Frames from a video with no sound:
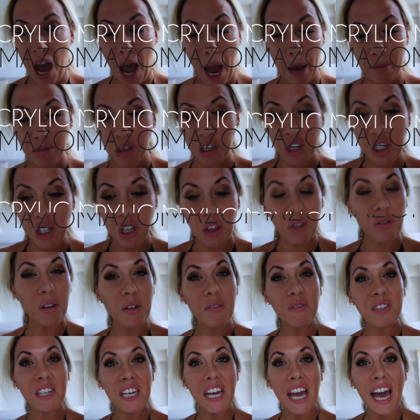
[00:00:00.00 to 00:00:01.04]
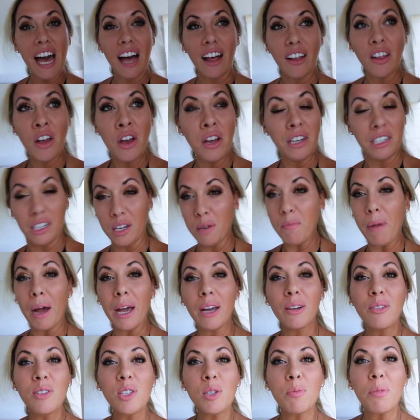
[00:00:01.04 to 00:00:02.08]
I'm just a thrifty gal, did
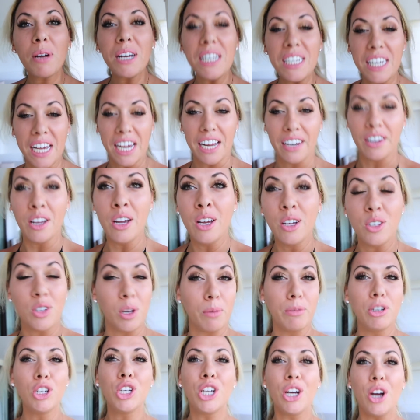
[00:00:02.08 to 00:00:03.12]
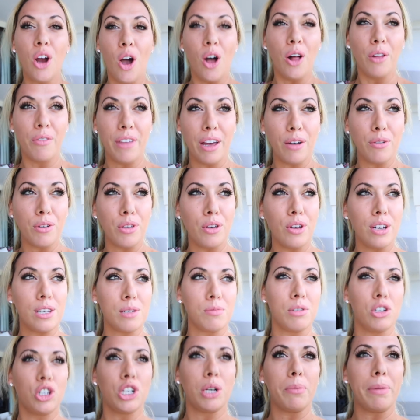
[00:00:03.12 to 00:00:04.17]
my own spray tan. So I'm gonna share all that with you guys.
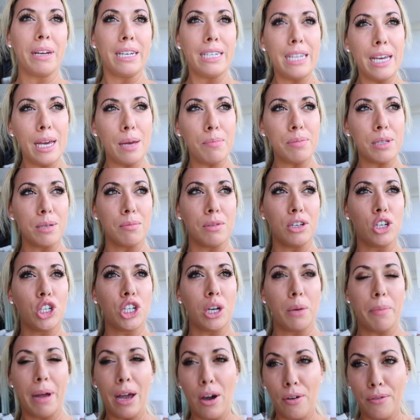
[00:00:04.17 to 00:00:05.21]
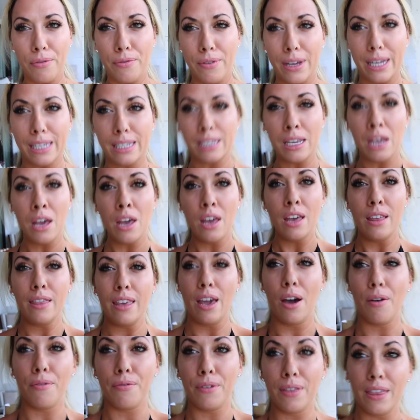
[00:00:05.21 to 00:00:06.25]
I'm gonna share my tips, I'm gonna share my outfits.
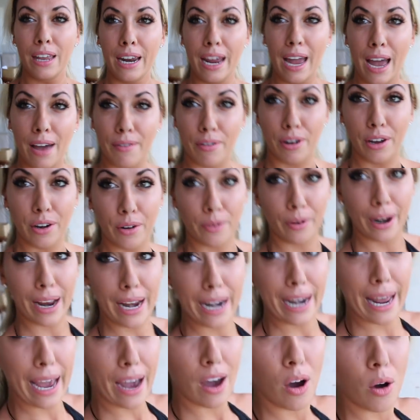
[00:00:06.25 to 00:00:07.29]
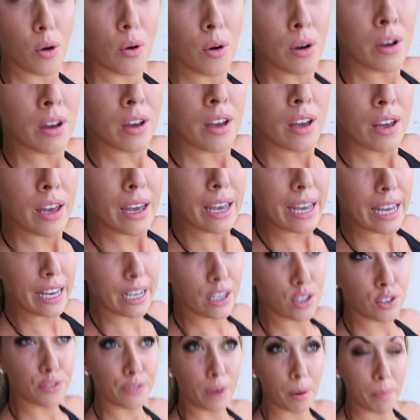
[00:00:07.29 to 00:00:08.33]
The outfit that I have on right now
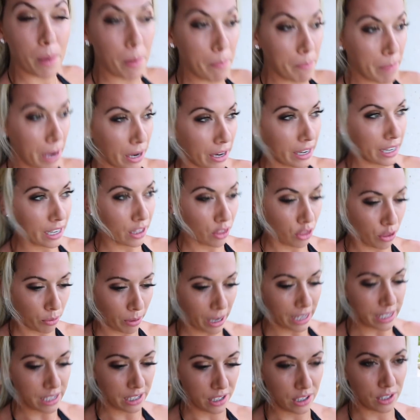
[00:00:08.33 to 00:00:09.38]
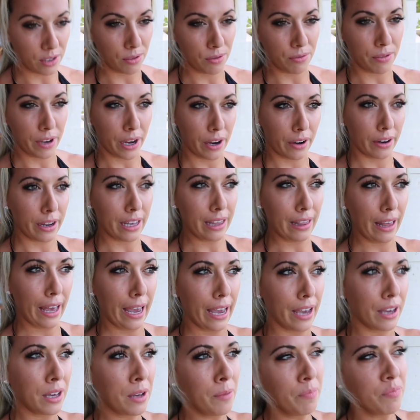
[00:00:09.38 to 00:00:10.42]
is from American Threads, and it's a very
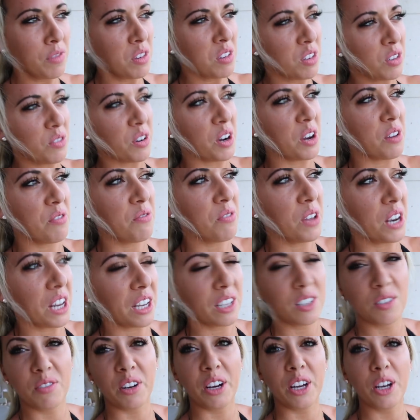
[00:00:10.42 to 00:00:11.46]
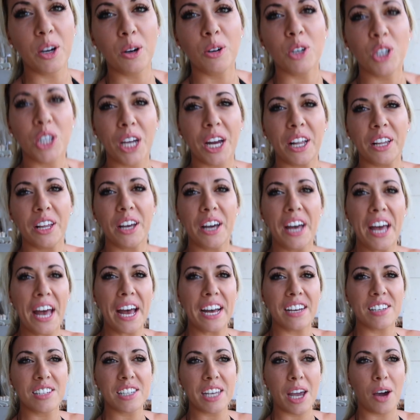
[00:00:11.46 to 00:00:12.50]
like, it's very fitting, it's a very
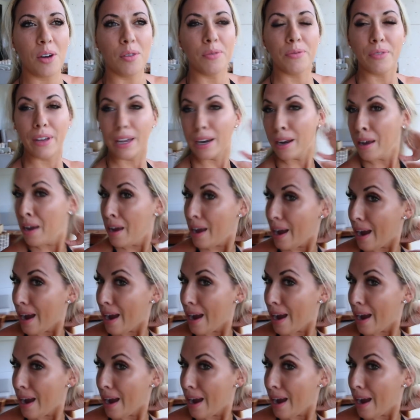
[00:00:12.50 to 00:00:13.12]
Coachella-esque outfit.